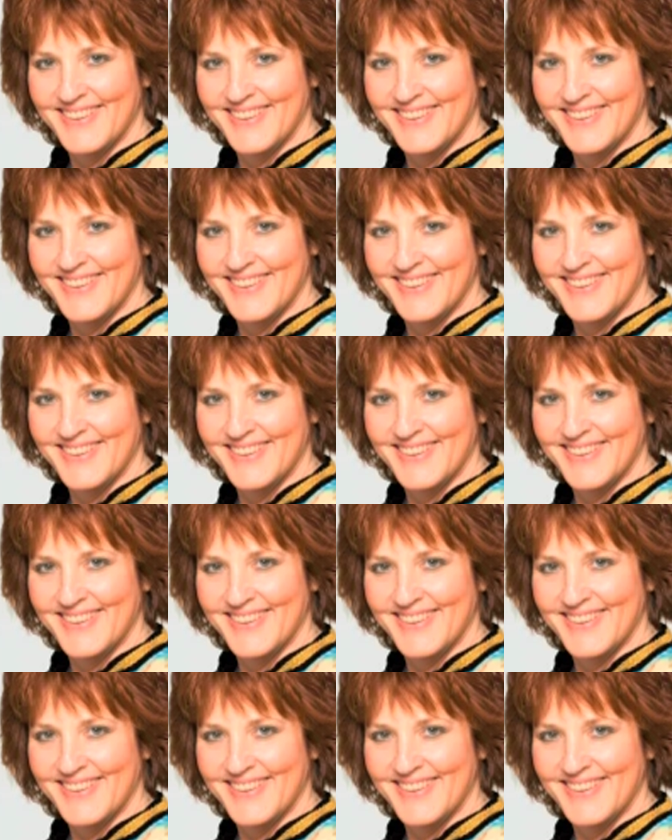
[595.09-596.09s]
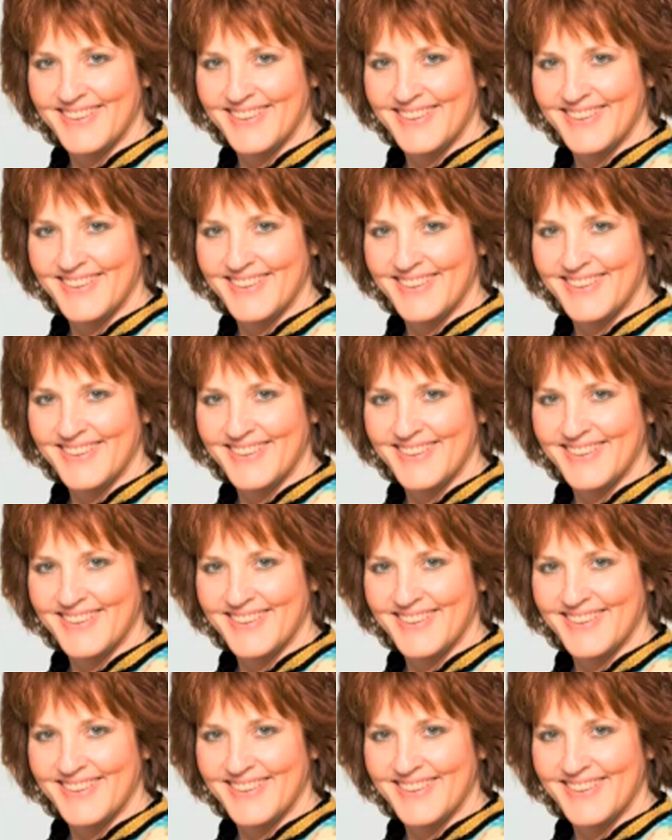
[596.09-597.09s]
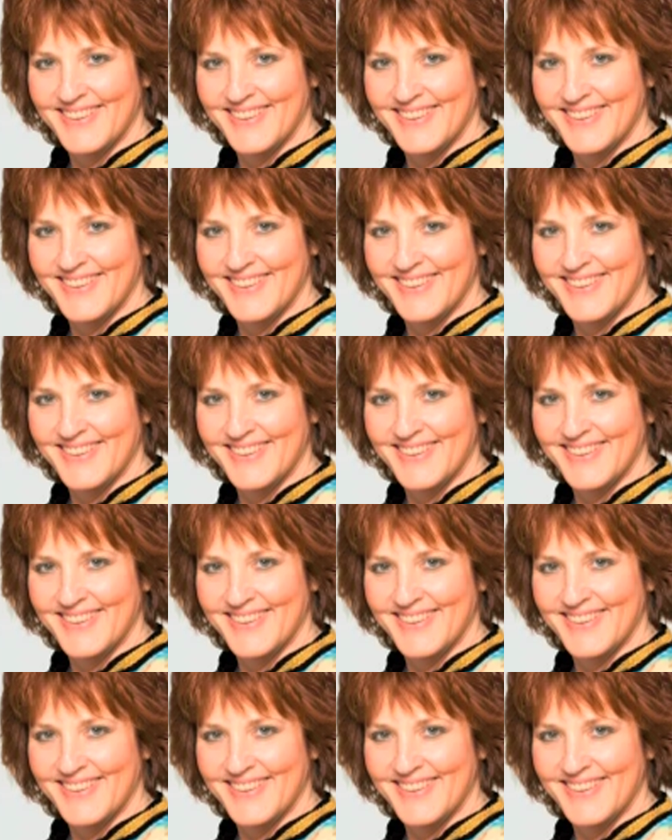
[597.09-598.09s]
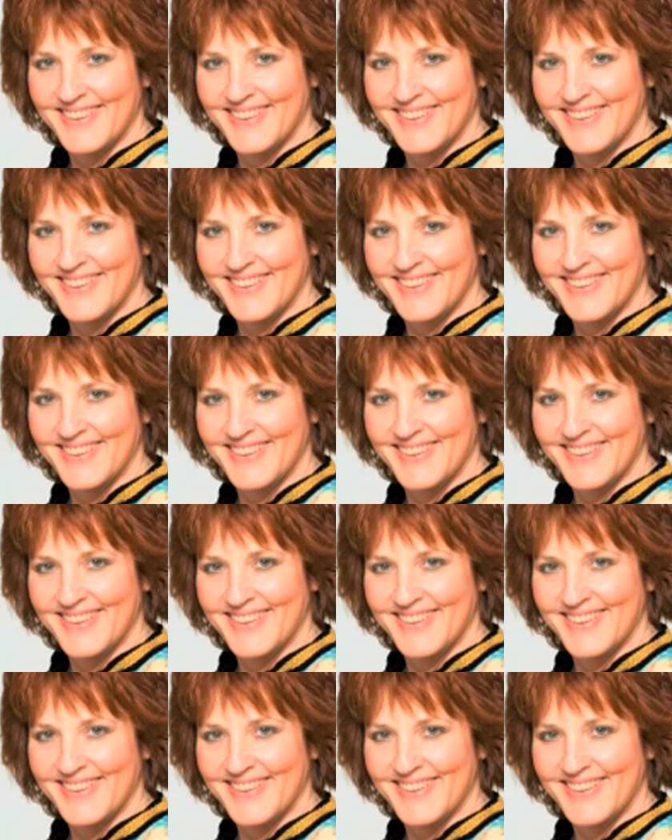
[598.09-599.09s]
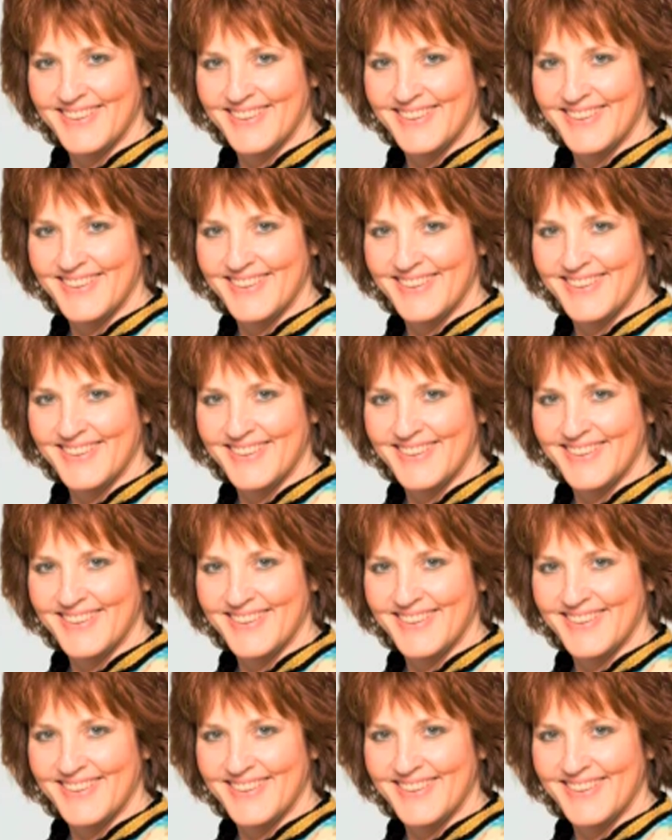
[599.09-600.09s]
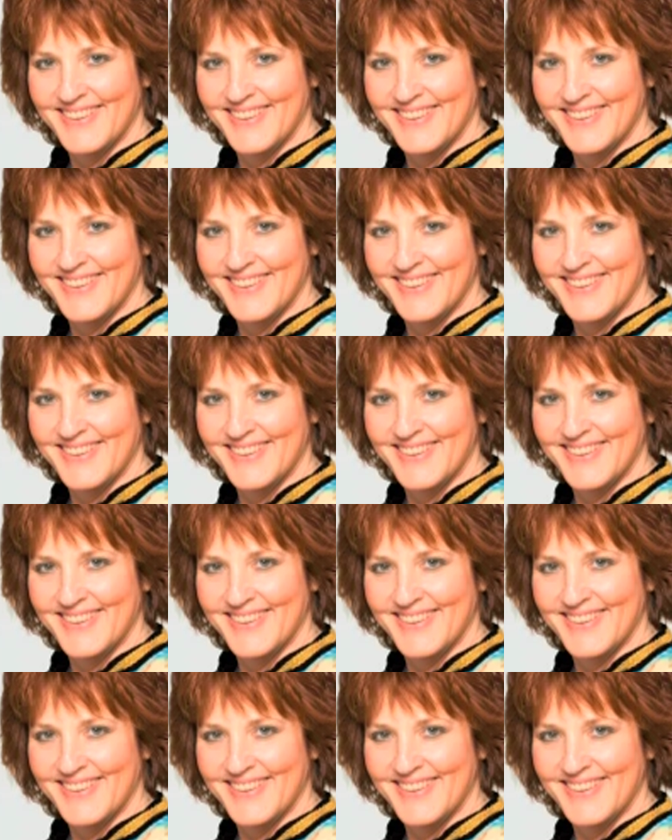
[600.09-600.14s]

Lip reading: This is a still picture; no speech is visible.